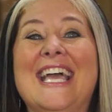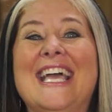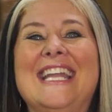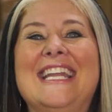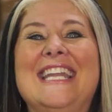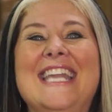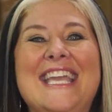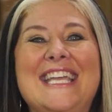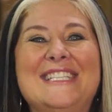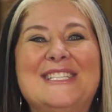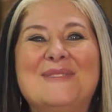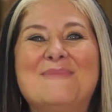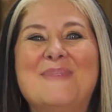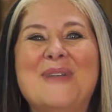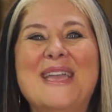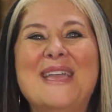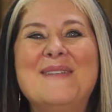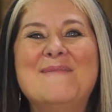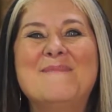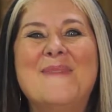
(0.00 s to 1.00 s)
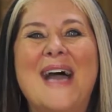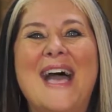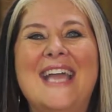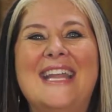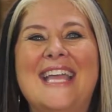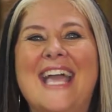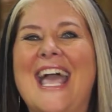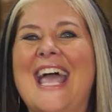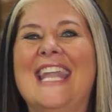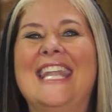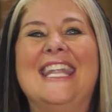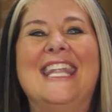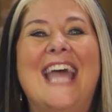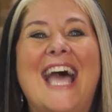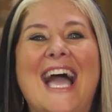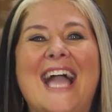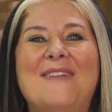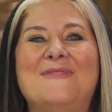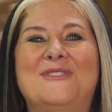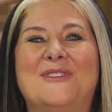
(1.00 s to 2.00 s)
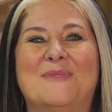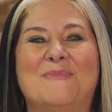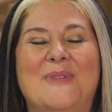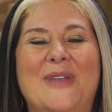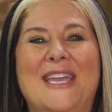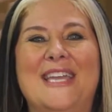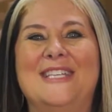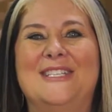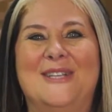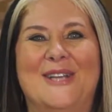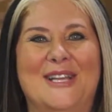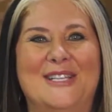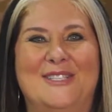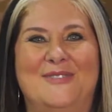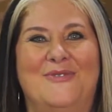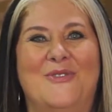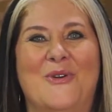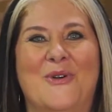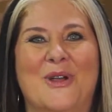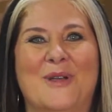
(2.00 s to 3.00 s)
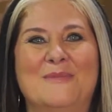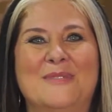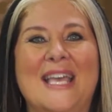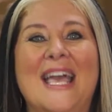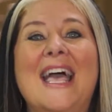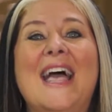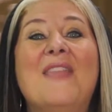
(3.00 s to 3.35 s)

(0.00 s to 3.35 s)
Needs are being met and lives are being transformed.